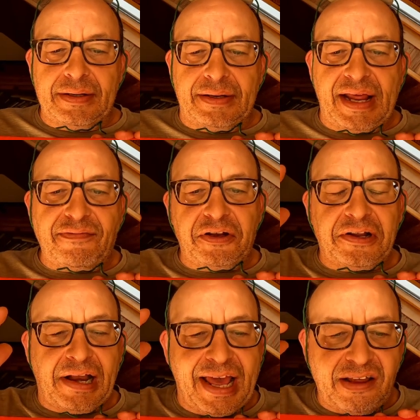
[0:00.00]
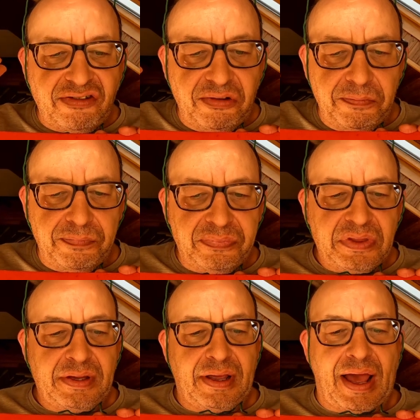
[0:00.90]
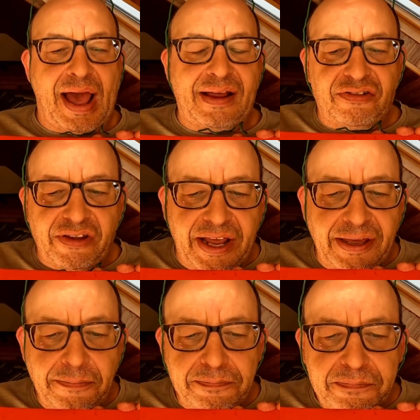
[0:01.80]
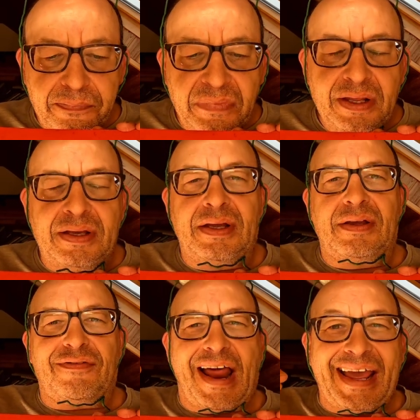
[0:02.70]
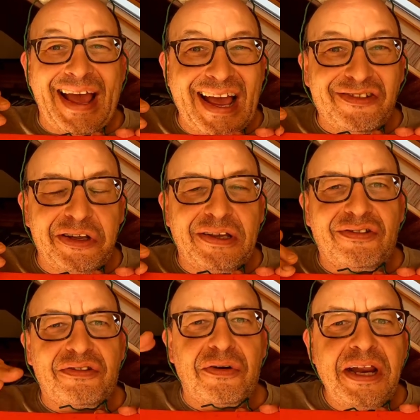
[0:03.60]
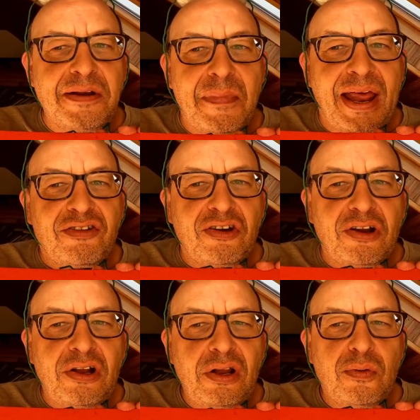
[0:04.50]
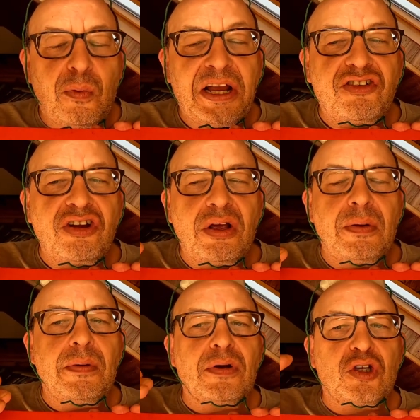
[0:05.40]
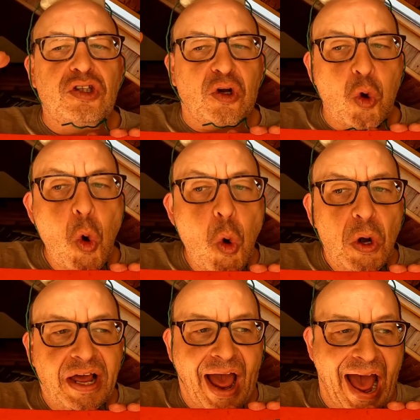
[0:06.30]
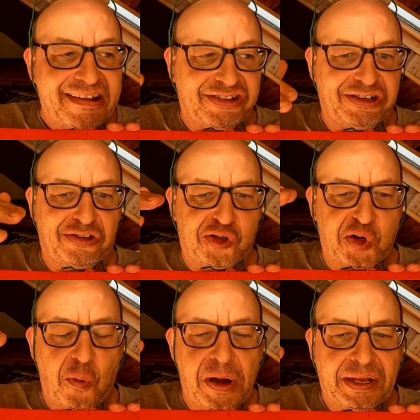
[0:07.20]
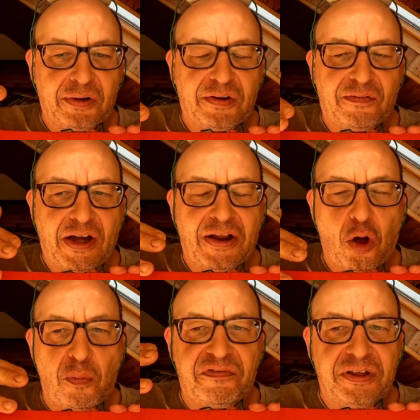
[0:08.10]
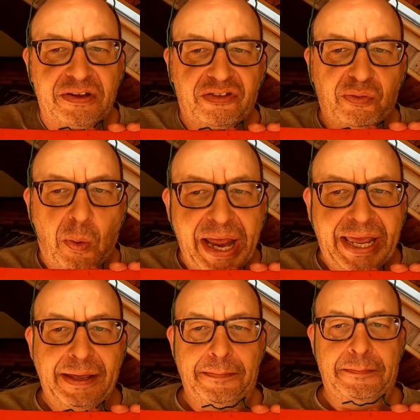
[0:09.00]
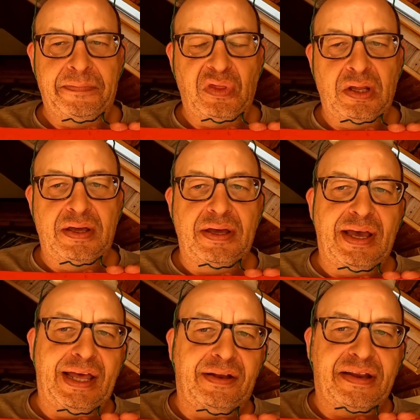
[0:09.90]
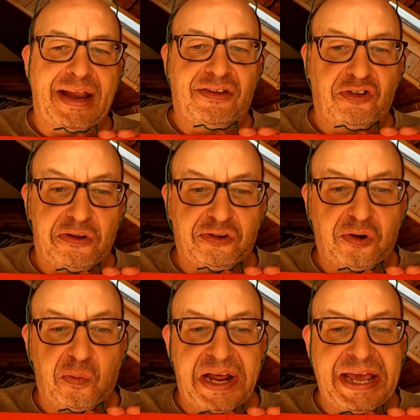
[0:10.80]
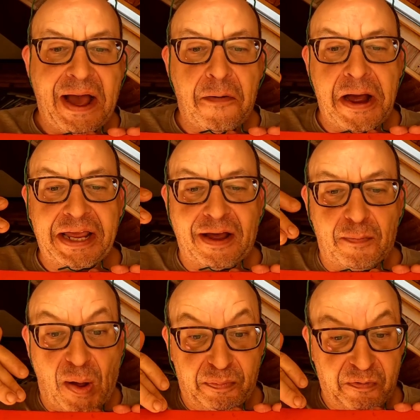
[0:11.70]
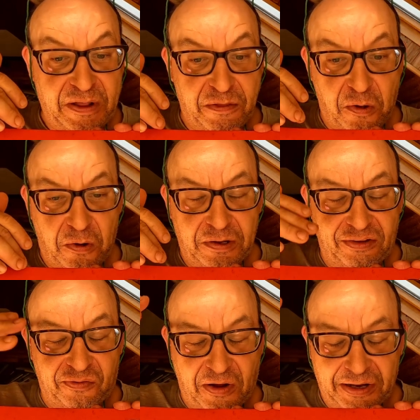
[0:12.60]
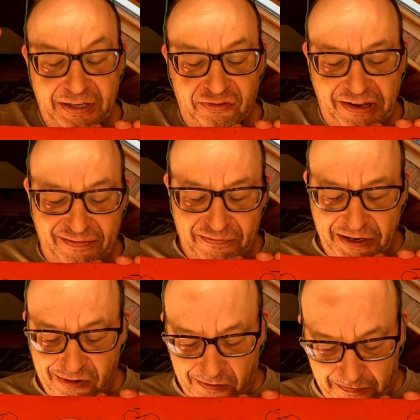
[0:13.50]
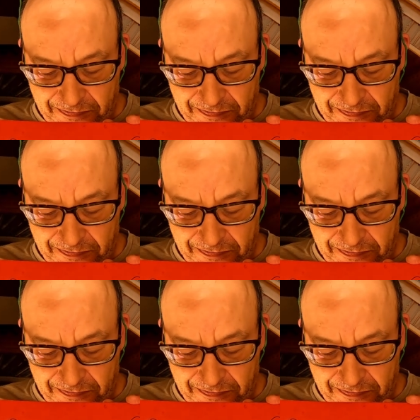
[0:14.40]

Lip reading: Nevertheless, I say fly casting is three-dimensional, which the cool cast is showing in a very obvious way. And that is also the way how I come up with all this funky stuff here.